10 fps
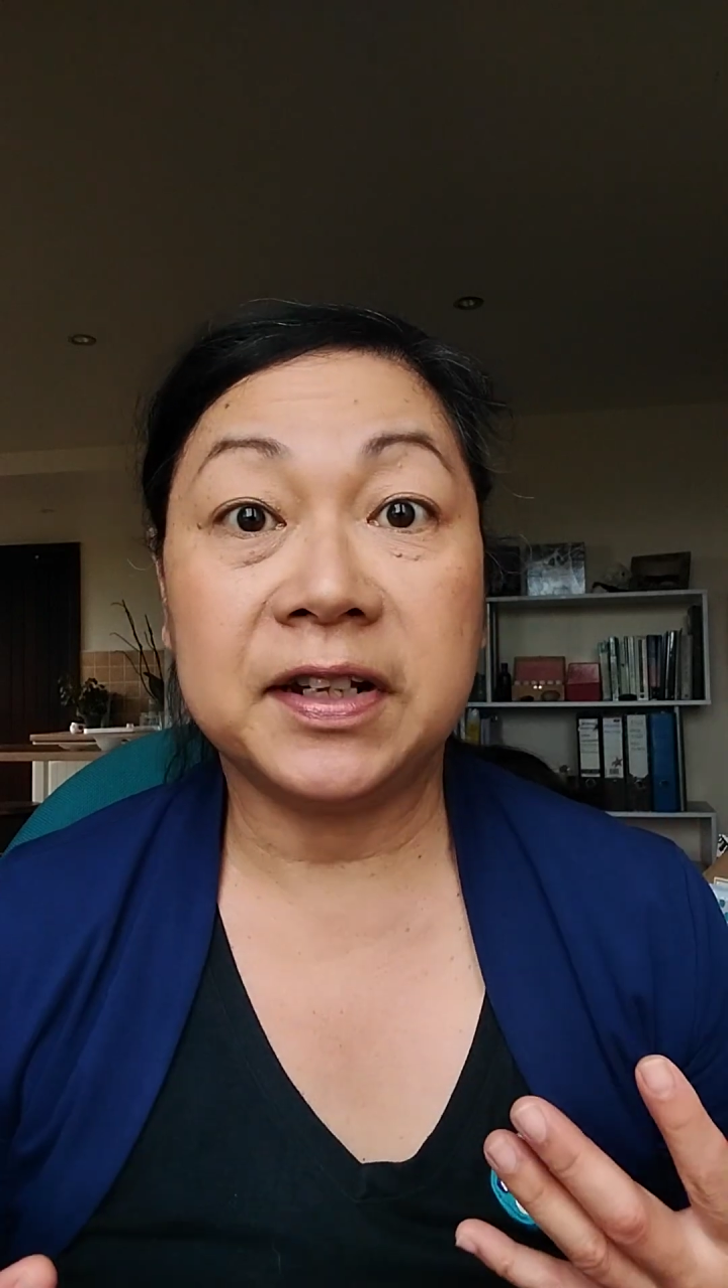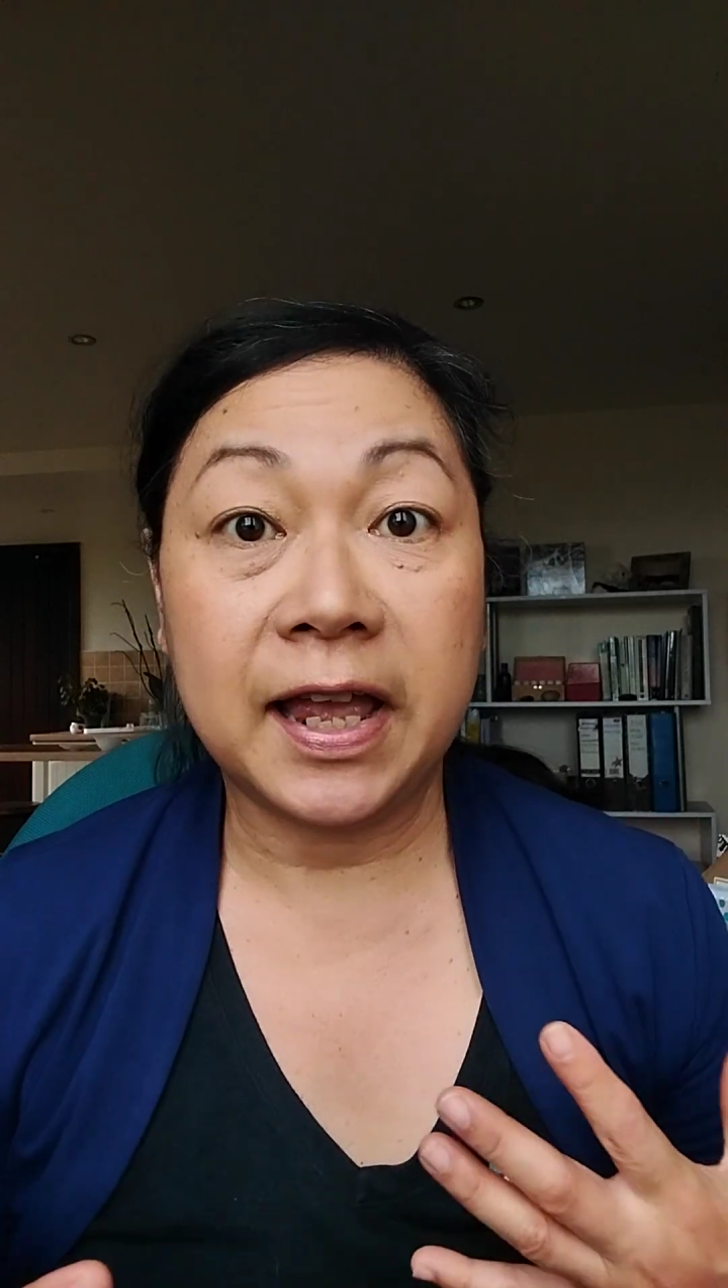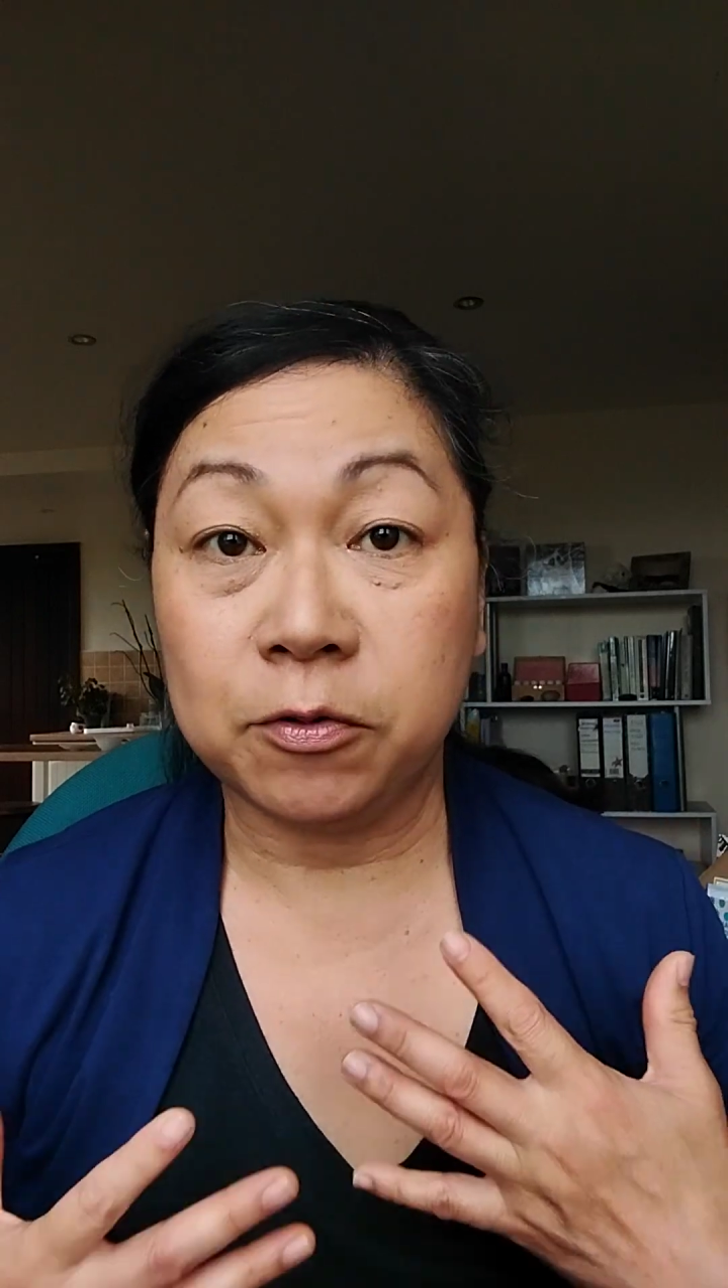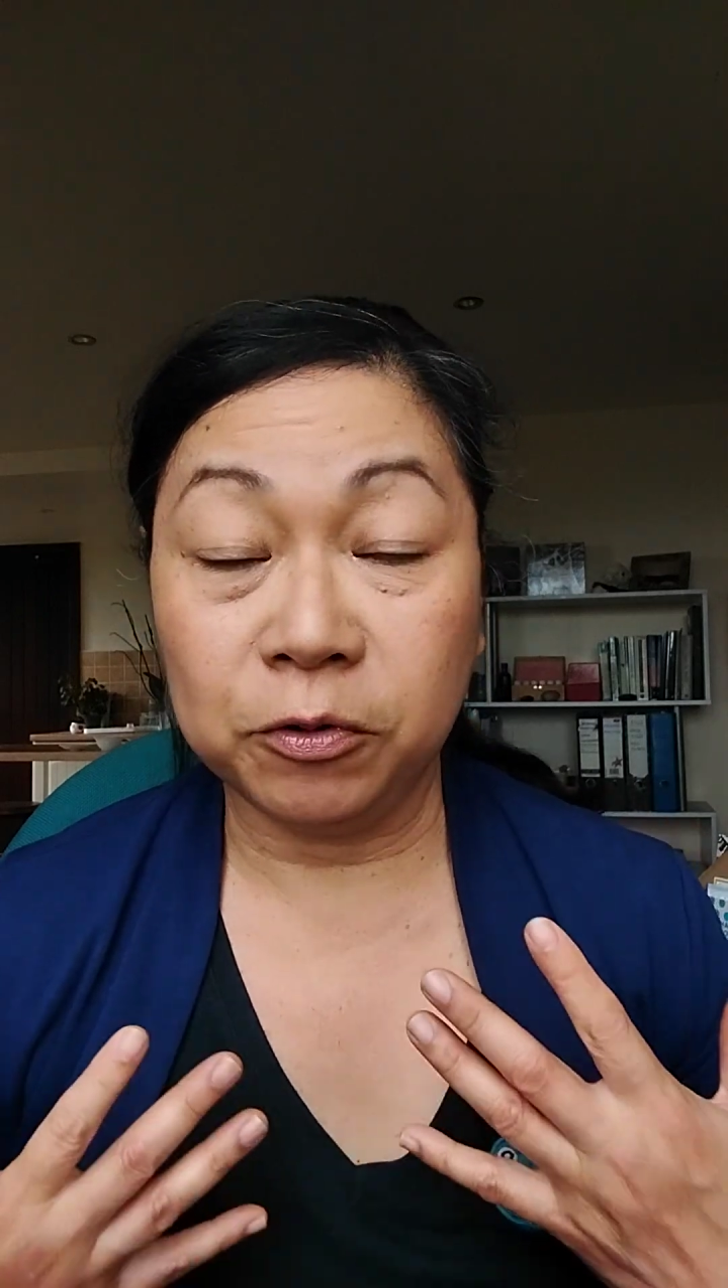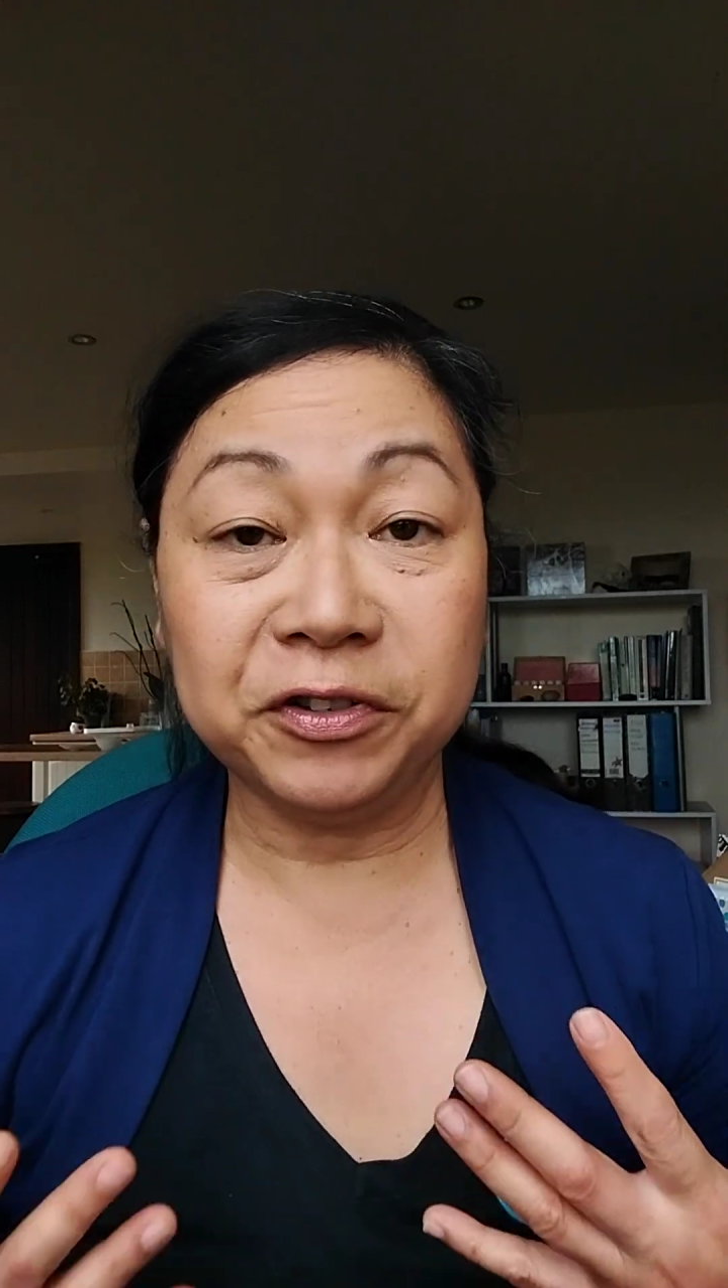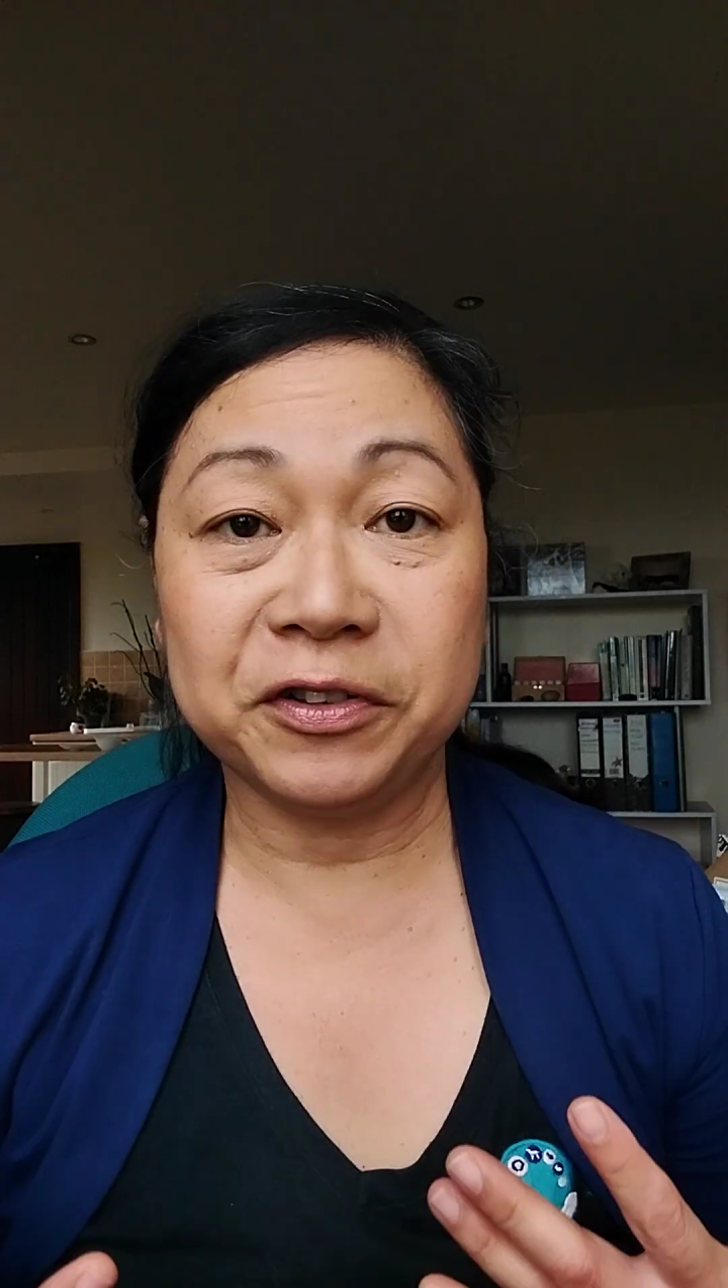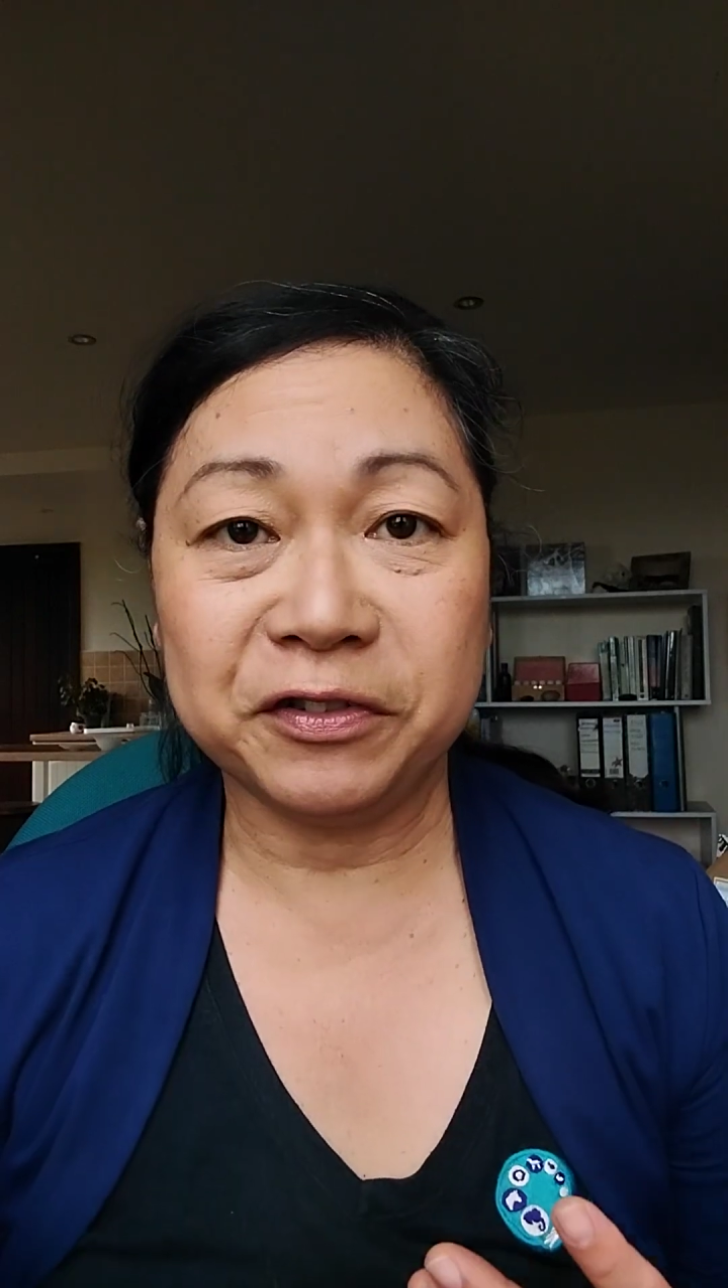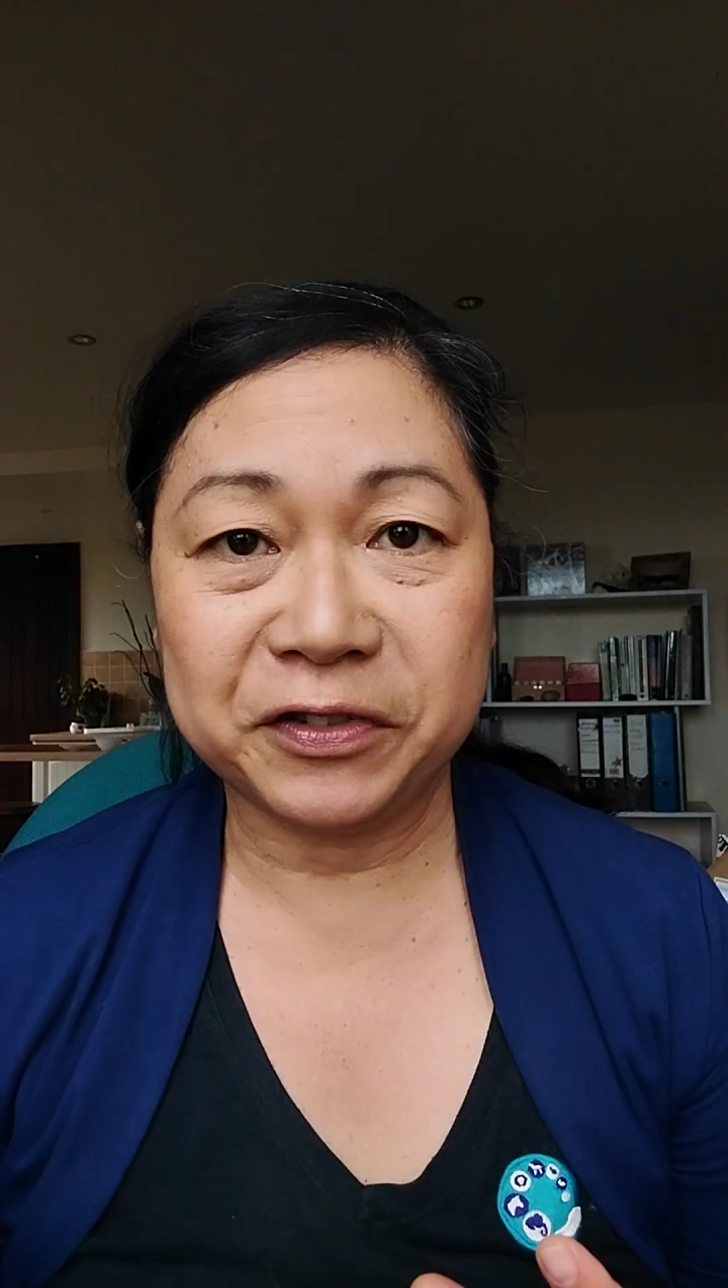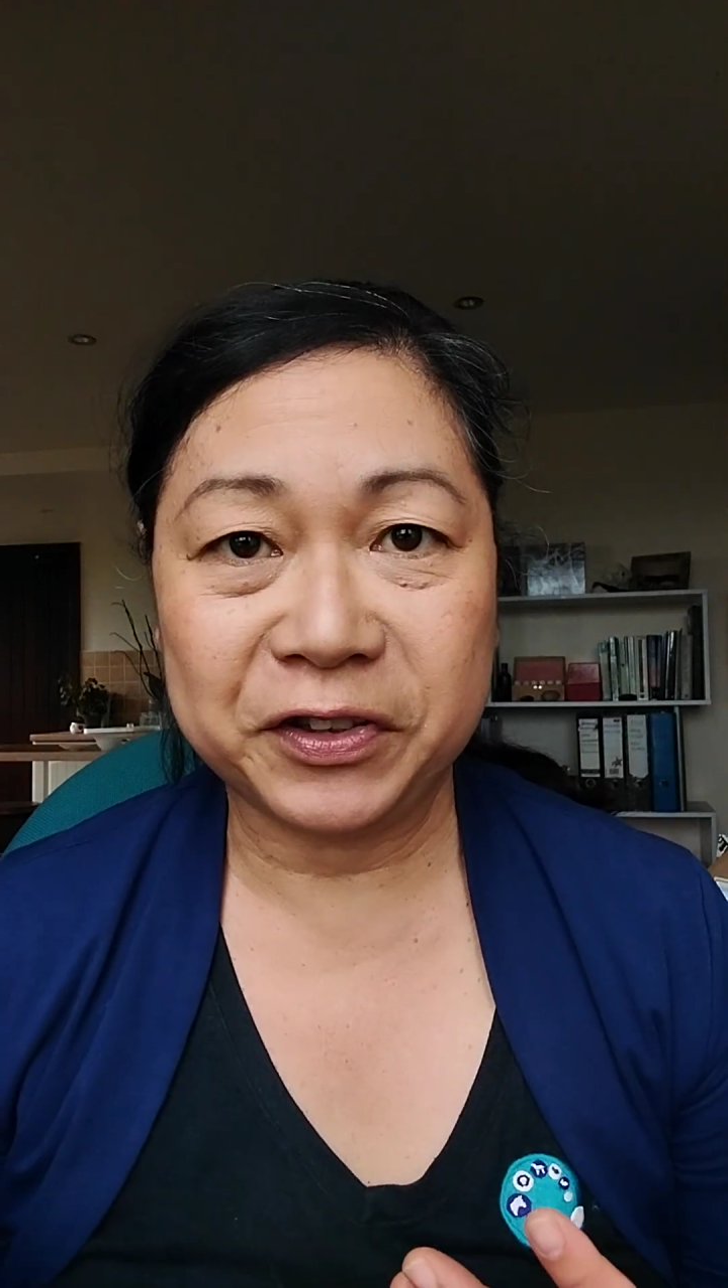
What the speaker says: I had all sorts